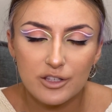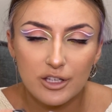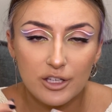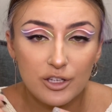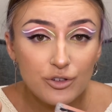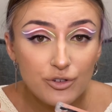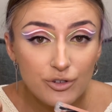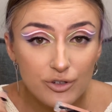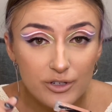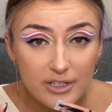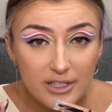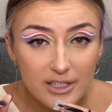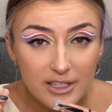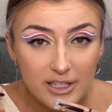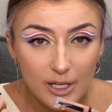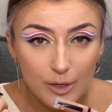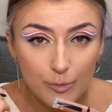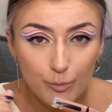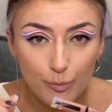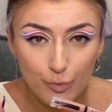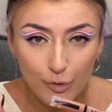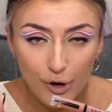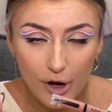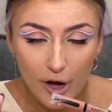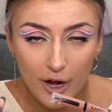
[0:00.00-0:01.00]
interesting
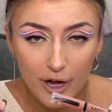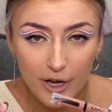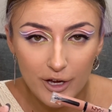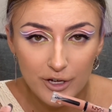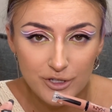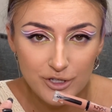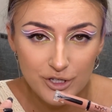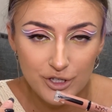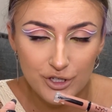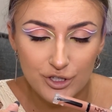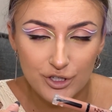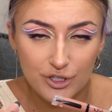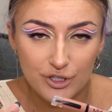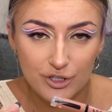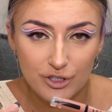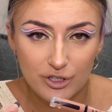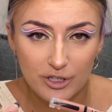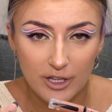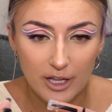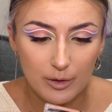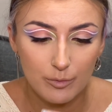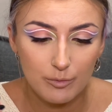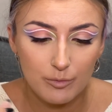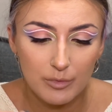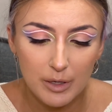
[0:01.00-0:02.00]
brush
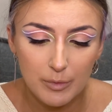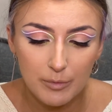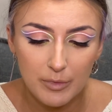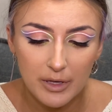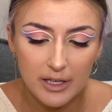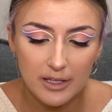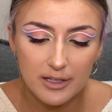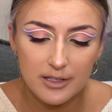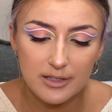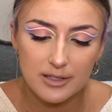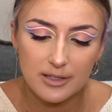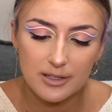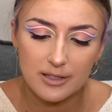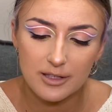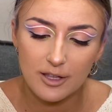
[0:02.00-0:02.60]
that mimics